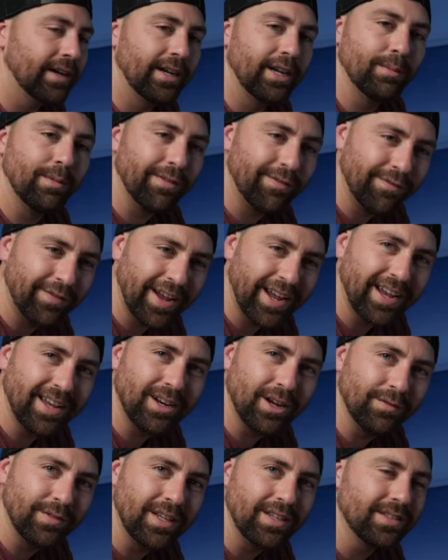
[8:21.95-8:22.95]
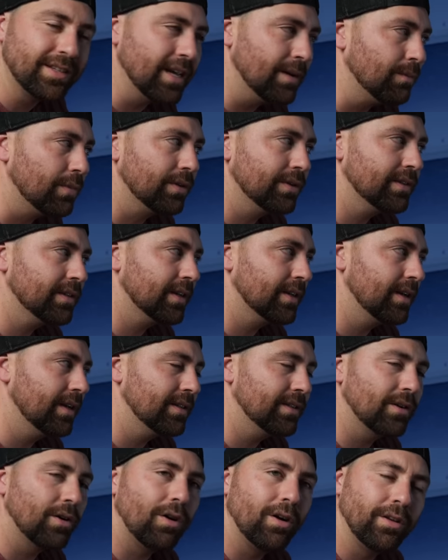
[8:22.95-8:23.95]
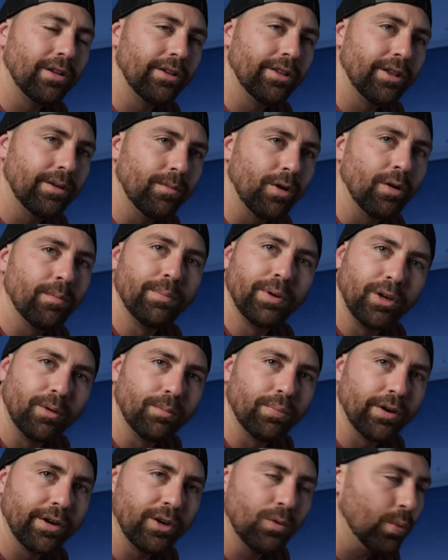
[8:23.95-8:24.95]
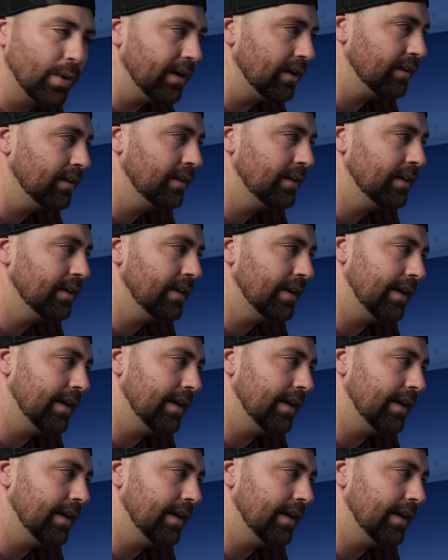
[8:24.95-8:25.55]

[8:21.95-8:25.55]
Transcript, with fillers: I am a fan of these gimbals because all of them are built pretty well.